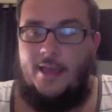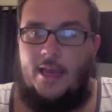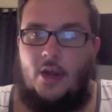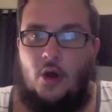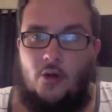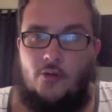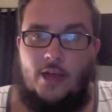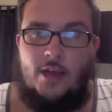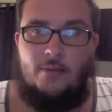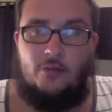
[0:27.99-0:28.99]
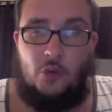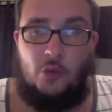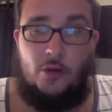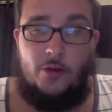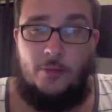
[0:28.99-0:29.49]
At all times,
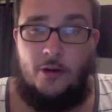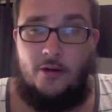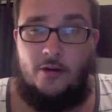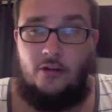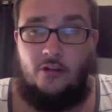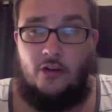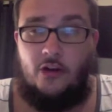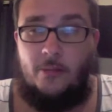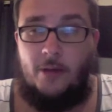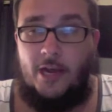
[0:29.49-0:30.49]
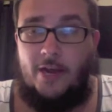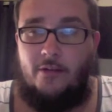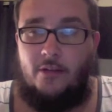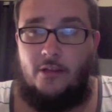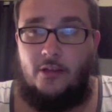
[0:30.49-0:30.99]
you and your partner should talk about
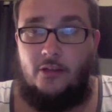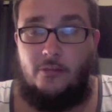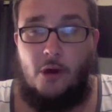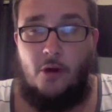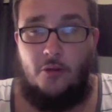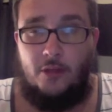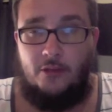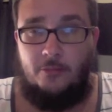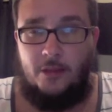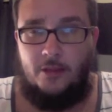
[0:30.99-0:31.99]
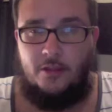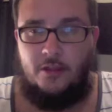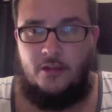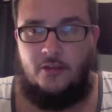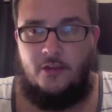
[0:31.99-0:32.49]
everything, small things, big
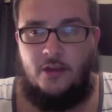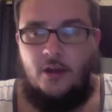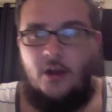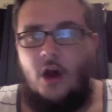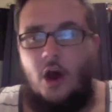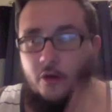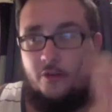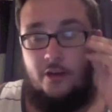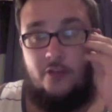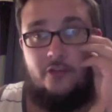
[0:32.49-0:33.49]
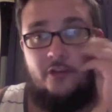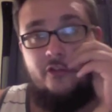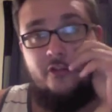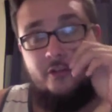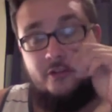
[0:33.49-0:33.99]
things, all the
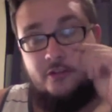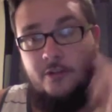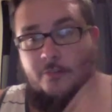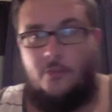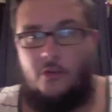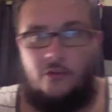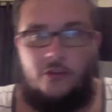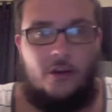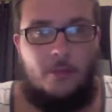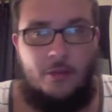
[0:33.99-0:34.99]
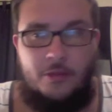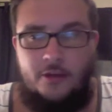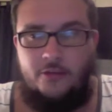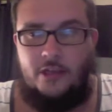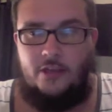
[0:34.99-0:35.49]
decisions. You should talk about
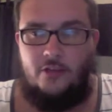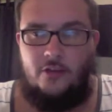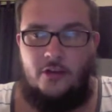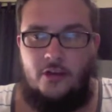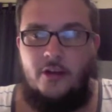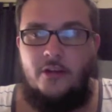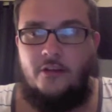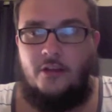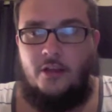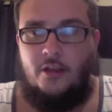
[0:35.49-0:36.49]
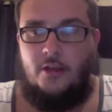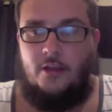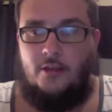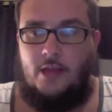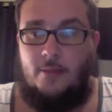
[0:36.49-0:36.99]
things that each other does
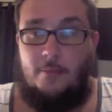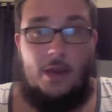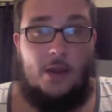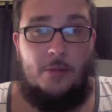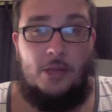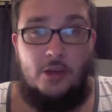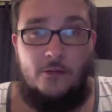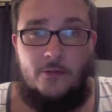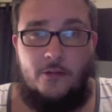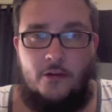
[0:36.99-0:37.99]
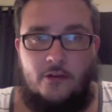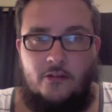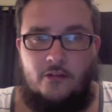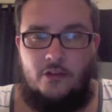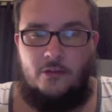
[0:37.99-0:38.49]
that may not be good for the
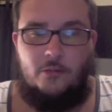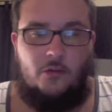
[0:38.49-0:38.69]
relationship.